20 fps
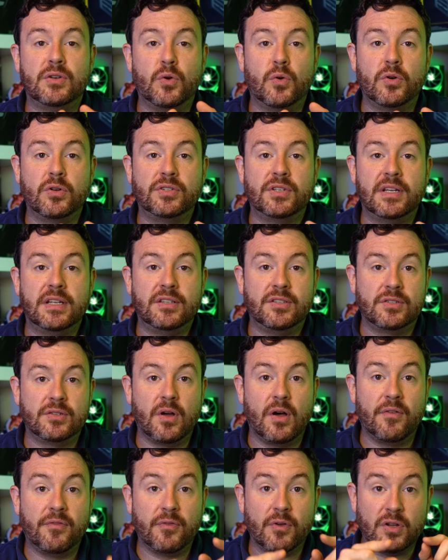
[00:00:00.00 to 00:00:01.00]
order to
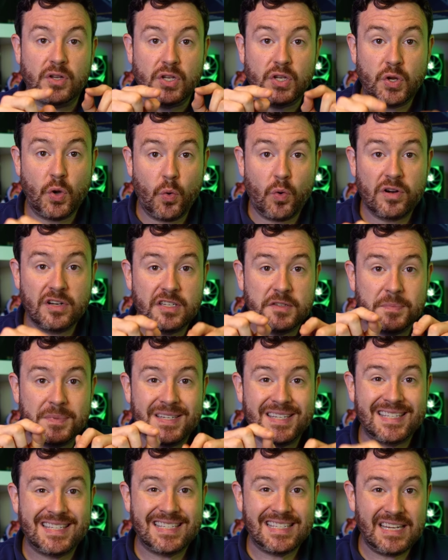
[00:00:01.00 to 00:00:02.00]
install for your
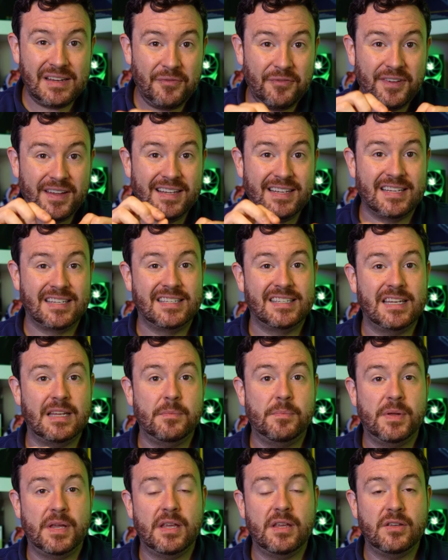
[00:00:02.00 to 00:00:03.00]
specific
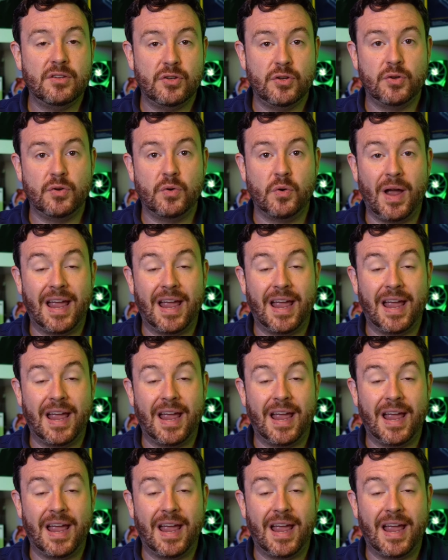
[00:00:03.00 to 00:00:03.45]
CPU